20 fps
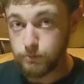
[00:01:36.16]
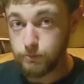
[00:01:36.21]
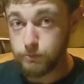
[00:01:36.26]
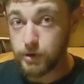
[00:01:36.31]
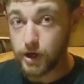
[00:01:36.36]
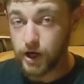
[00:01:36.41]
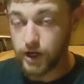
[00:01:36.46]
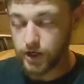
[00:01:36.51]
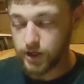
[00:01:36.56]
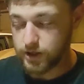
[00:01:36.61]

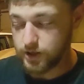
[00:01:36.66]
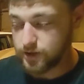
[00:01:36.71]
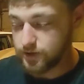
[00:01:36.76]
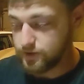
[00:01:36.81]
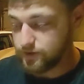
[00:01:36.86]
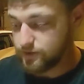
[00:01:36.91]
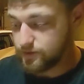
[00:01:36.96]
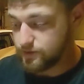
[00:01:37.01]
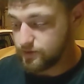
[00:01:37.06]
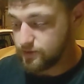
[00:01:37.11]
Butter.
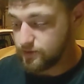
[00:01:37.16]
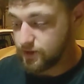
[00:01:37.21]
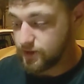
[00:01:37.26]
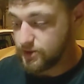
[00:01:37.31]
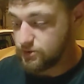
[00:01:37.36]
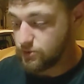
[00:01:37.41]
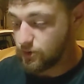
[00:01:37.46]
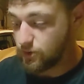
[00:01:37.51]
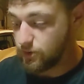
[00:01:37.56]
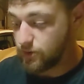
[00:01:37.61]

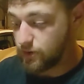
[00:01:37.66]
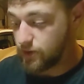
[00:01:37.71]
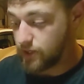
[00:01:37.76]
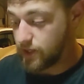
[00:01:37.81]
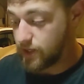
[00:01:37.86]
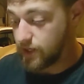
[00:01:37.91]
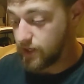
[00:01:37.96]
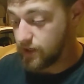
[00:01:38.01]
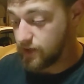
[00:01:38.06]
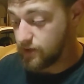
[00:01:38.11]
That's what we
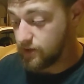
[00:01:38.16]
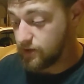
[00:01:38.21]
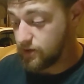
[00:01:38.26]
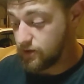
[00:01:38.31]
like.